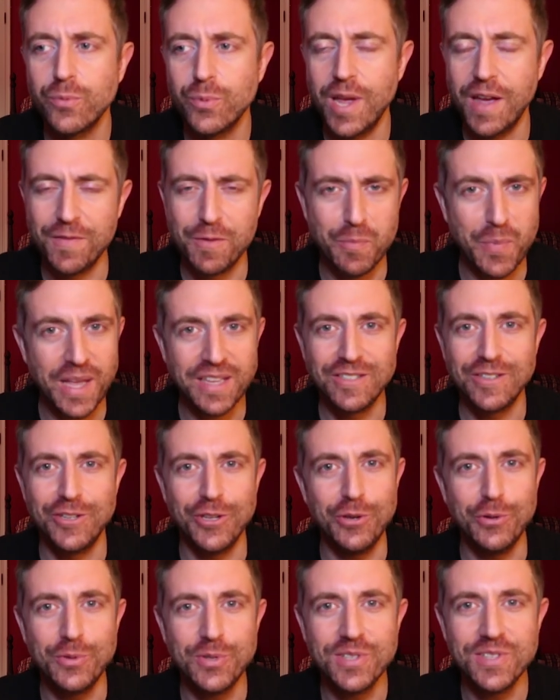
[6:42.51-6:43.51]
We have the best
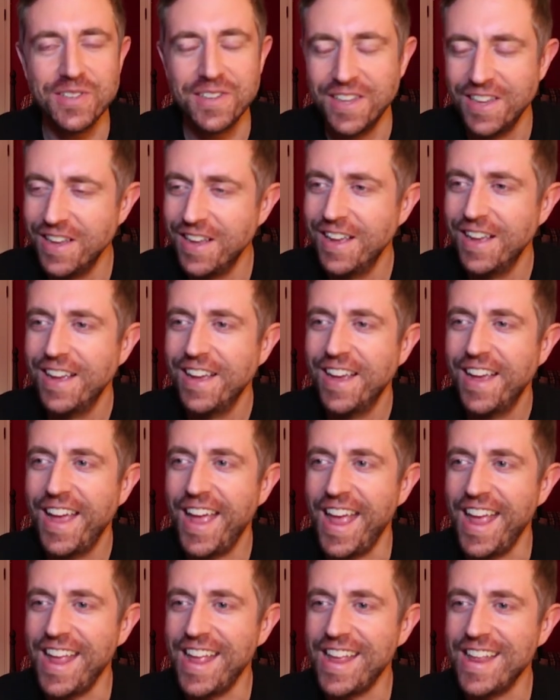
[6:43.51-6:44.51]
deuce,
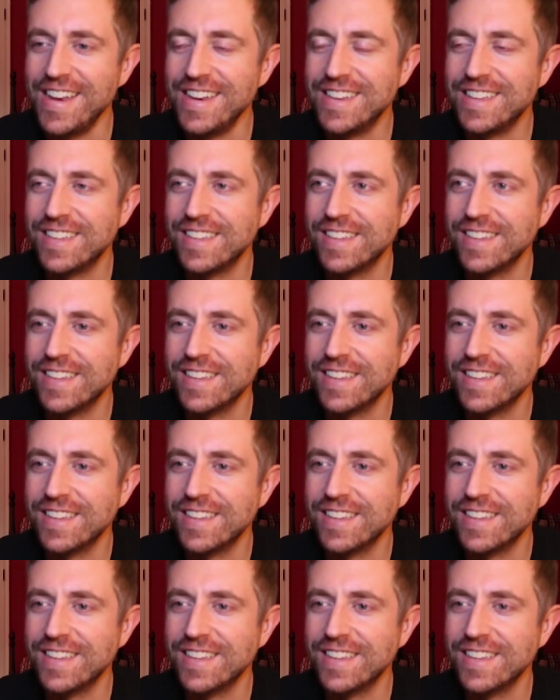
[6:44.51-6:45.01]
and